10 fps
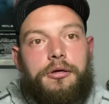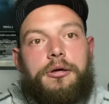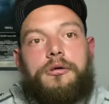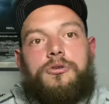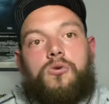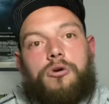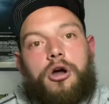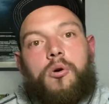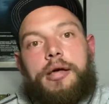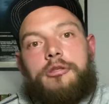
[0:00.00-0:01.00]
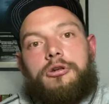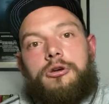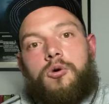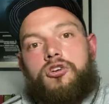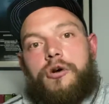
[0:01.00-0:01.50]
So go into
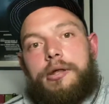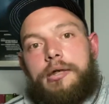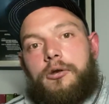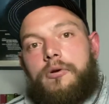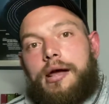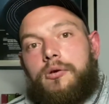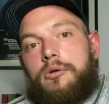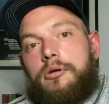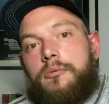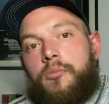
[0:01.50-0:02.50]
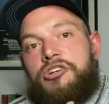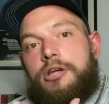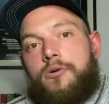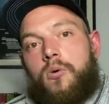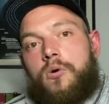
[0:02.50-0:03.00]
your training ground, which is
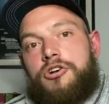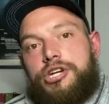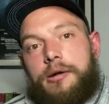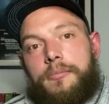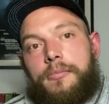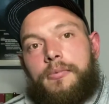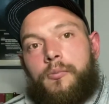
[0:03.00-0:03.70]
your gym,